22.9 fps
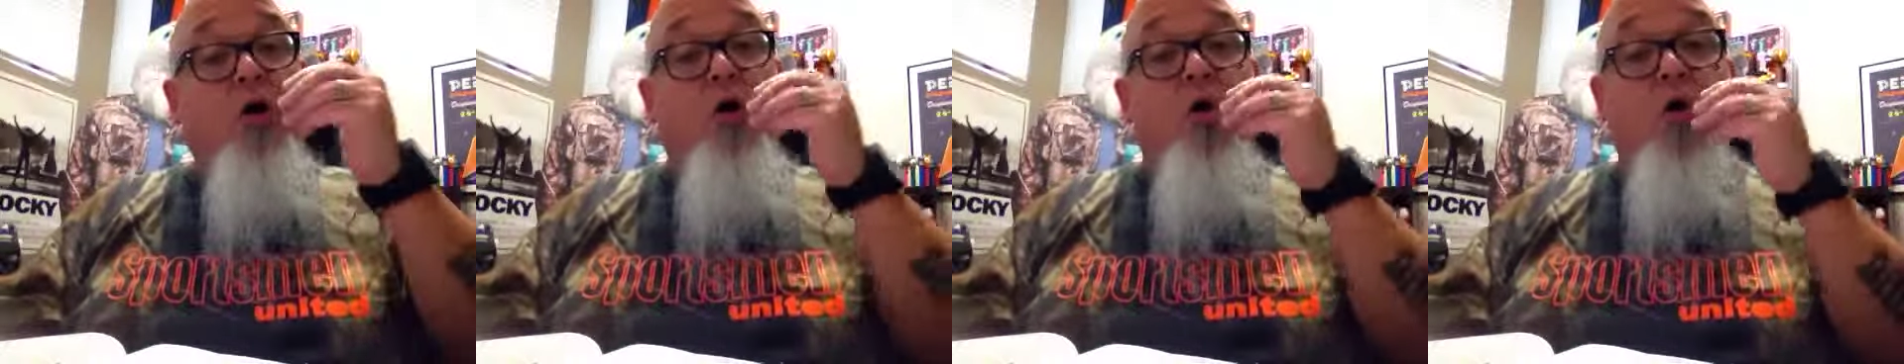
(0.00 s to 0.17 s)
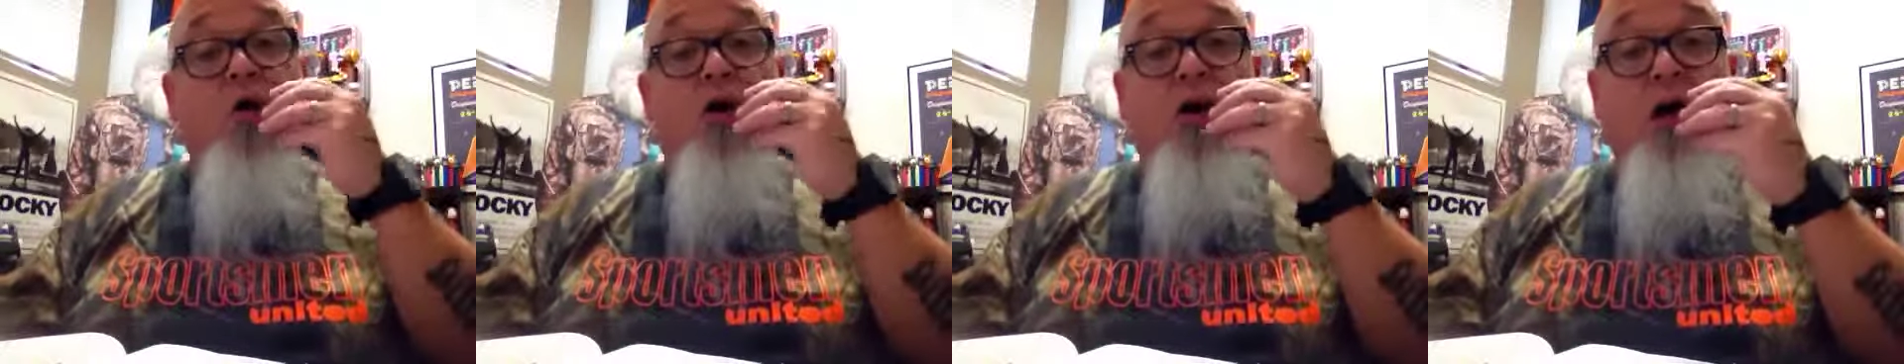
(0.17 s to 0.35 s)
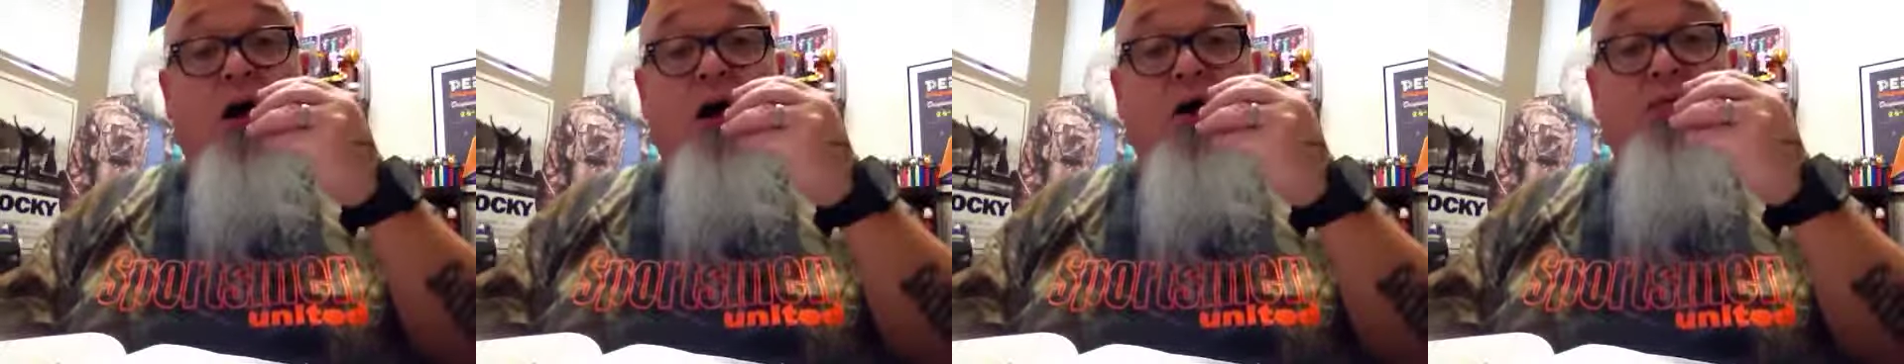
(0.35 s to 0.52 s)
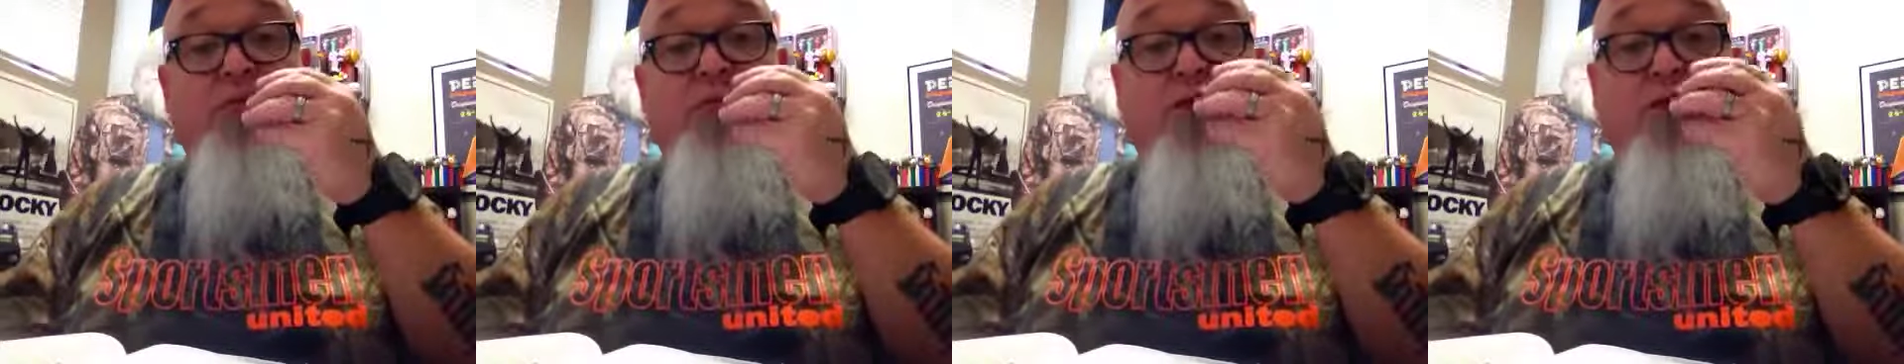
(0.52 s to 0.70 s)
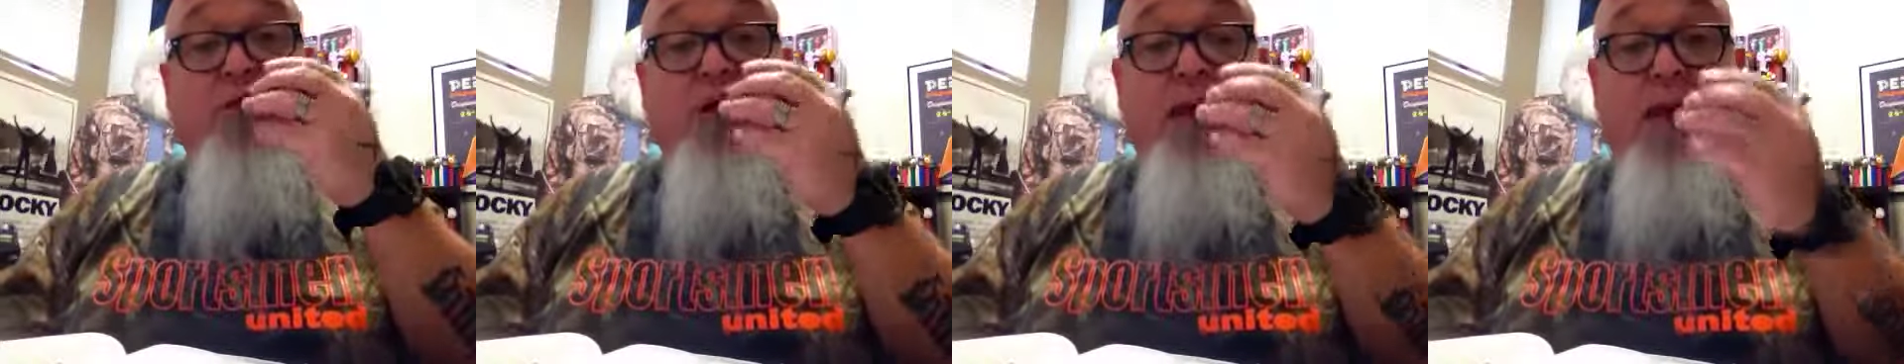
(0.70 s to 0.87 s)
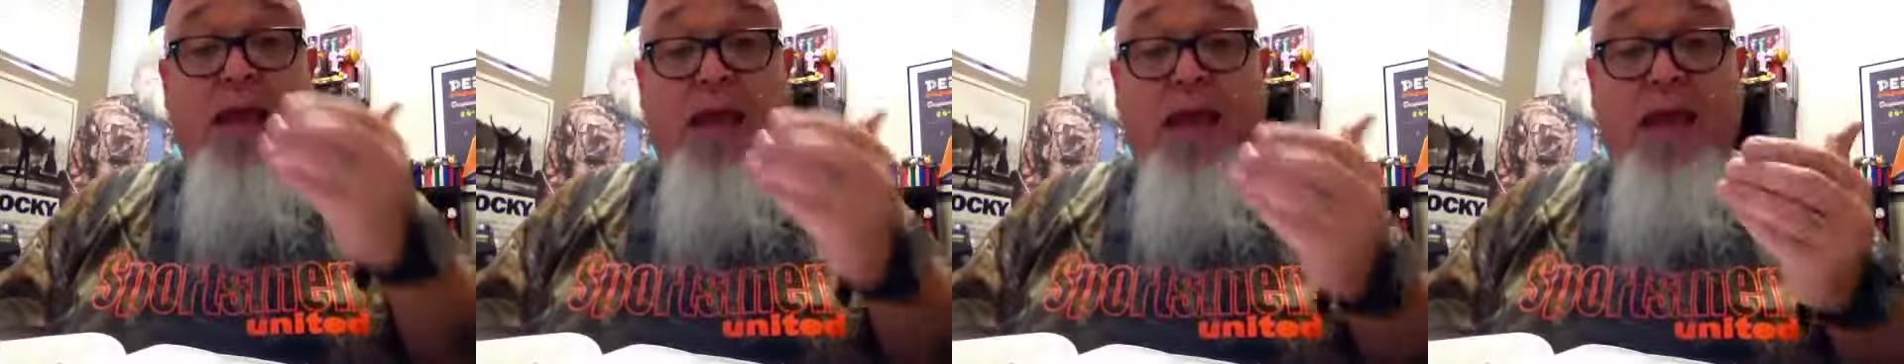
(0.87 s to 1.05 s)
or on
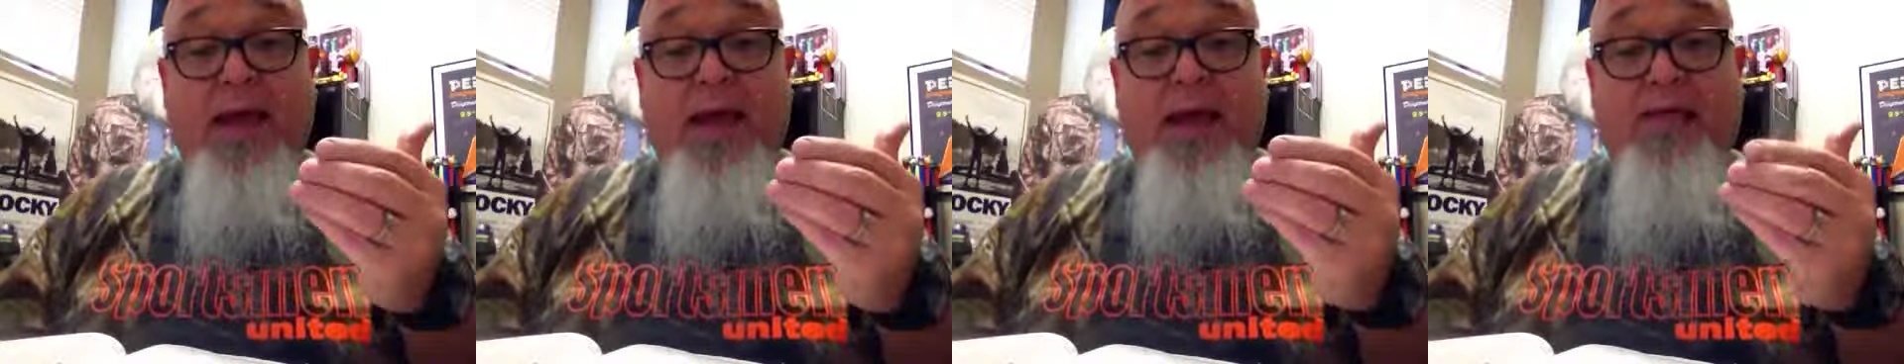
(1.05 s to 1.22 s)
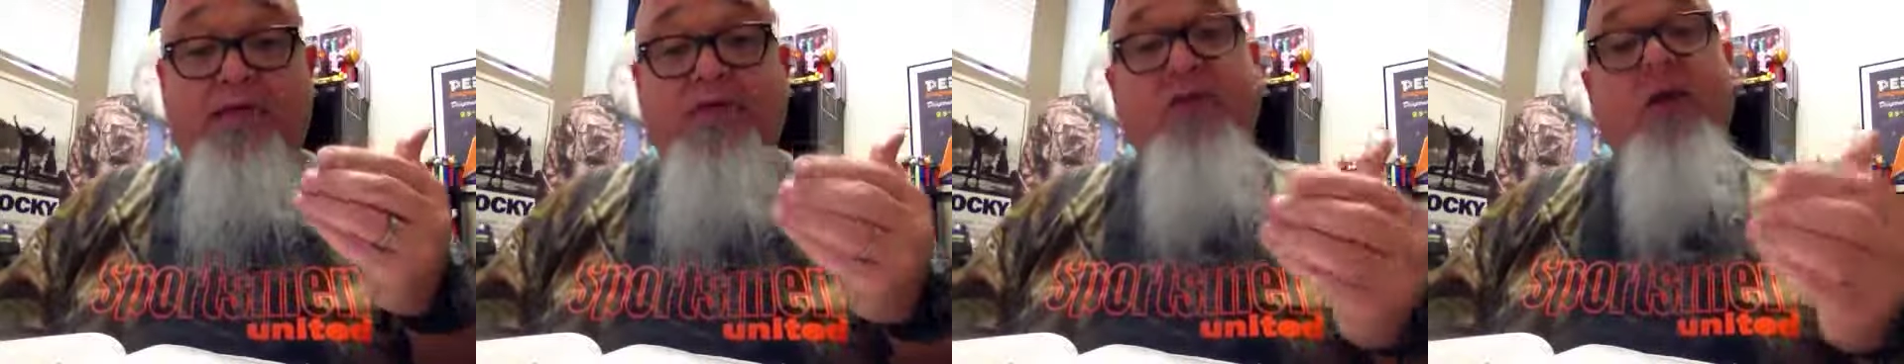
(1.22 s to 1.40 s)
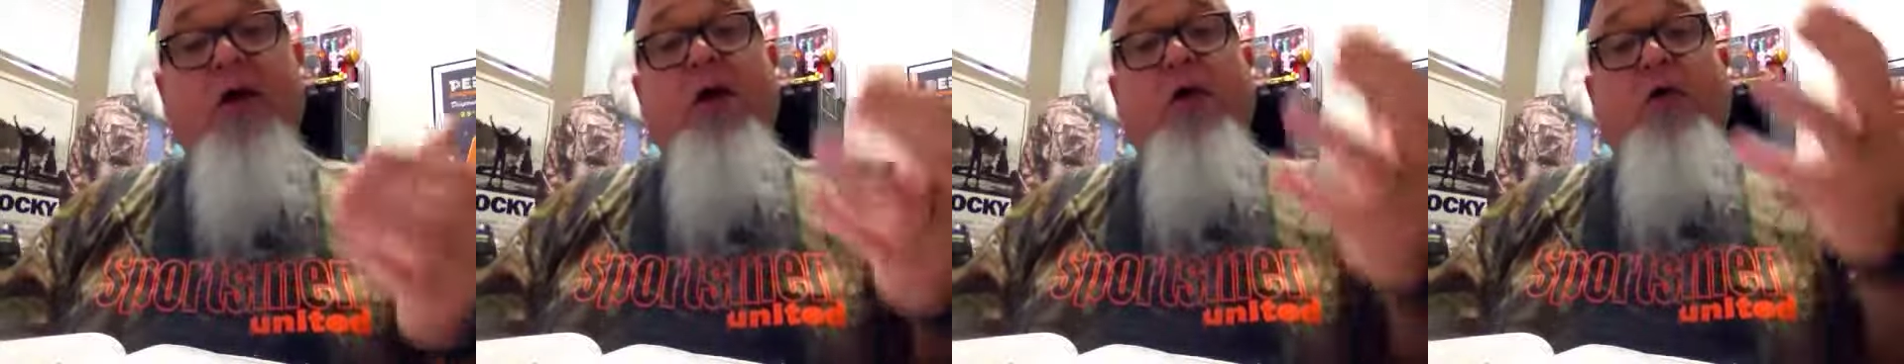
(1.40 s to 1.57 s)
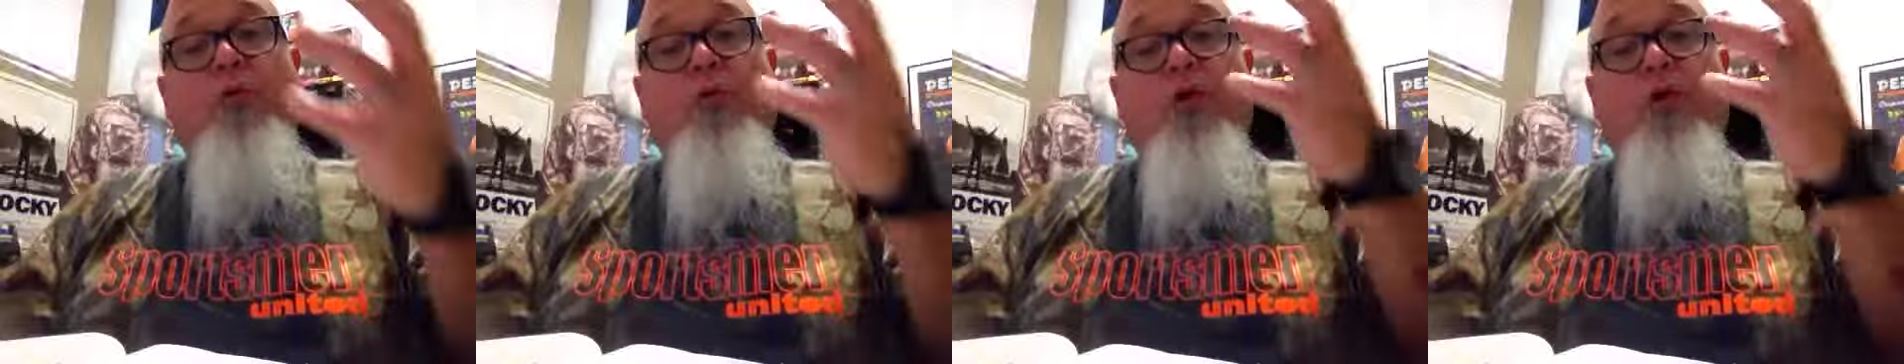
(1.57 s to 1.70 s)
their hands,